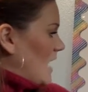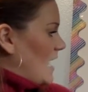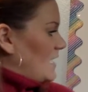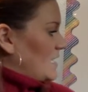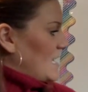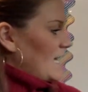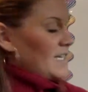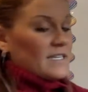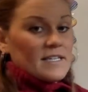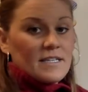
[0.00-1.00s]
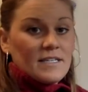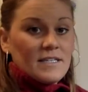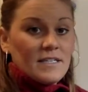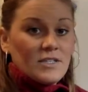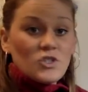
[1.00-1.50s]
and an end.
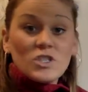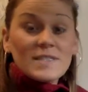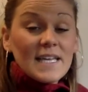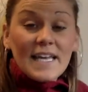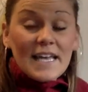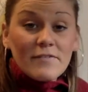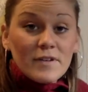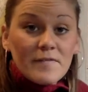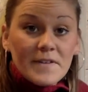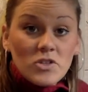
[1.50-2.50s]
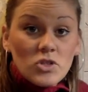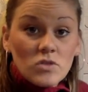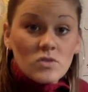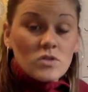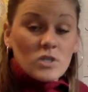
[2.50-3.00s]
Just like every
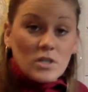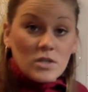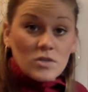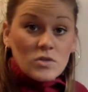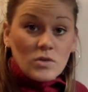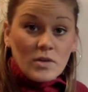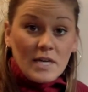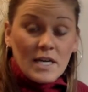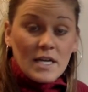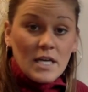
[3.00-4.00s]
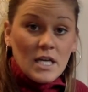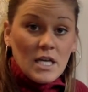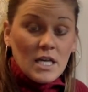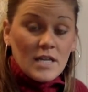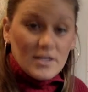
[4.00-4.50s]
fiction story.
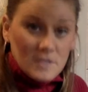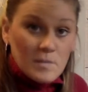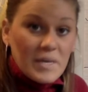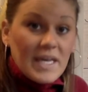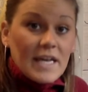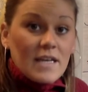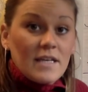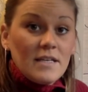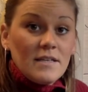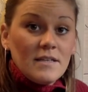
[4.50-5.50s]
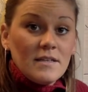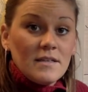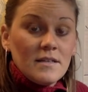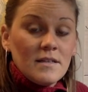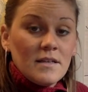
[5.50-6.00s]
There's a beginning,
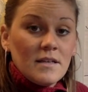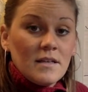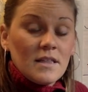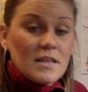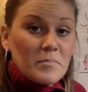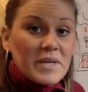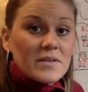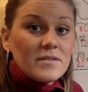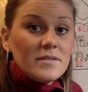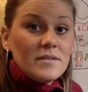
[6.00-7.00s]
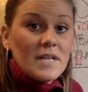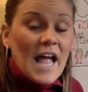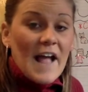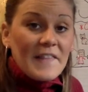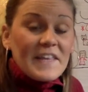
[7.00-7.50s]
the middle,
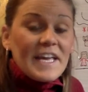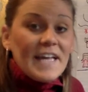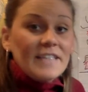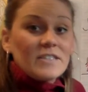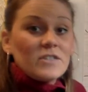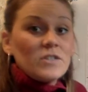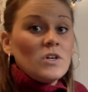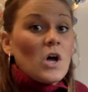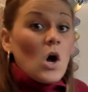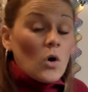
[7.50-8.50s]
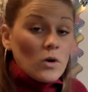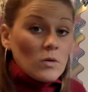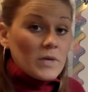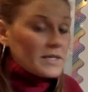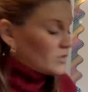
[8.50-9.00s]
and the end. Or we